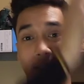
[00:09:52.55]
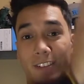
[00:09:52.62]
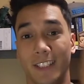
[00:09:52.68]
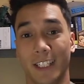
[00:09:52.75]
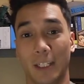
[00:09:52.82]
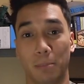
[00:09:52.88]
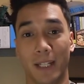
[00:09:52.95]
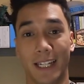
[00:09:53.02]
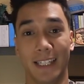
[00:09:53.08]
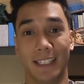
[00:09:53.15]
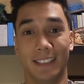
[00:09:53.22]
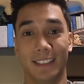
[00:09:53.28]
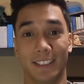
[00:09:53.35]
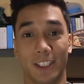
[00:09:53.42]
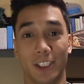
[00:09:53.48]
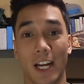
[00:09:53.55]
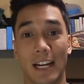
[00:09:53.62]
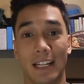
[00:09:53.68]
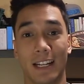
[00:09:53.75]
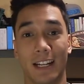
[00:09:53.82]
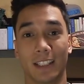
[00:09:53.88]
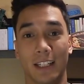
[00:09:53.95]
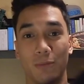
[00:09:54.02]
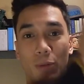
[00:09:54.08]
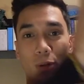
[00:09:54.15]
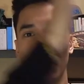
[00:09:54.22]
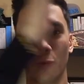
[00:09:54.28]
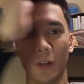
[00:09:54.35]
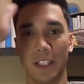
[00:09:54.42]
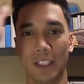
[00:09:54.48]
take a plane to China and it's like,
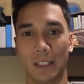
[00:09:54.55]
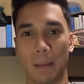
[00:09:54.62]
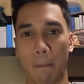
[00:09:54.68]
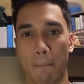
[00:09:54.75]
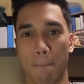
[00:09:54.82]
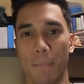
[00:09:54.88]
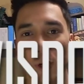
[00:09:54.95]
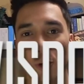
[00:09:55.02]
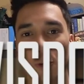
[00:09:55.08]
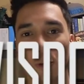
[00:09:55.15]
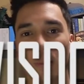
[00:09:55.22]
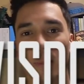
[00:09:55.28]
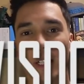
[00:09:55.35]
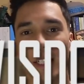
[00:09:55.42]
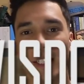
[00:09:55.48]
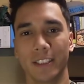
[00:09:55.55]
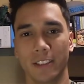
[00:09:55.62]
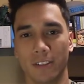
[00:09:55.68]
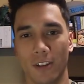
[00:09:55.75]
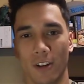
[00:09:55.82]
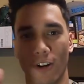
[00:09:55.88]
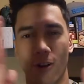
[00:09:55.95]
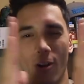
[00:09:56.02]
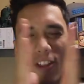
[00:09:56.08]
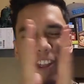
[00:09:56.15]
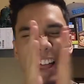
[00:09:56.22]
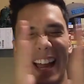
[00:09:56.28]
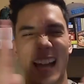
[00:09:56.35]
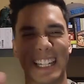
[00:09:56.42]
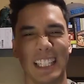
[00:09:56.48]
woo, wisdom, boom. All
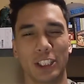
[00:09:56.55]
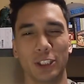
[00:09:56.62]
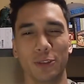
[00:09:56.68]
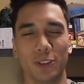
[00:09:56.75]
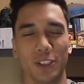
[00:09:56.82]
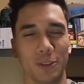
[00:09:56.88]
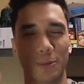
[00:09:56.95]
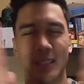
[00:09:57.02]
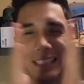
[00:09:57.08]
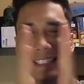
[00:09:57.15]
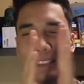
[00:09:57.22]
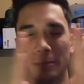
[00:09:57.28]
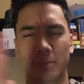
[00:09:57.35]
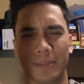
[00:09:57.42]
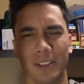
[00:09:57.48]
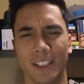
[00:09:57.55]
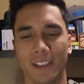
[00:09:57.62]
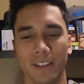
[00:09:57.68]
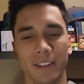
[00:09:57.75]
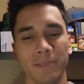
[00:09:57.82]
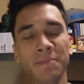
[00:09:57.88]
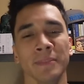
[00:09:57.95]
that juicy wisdom, you know?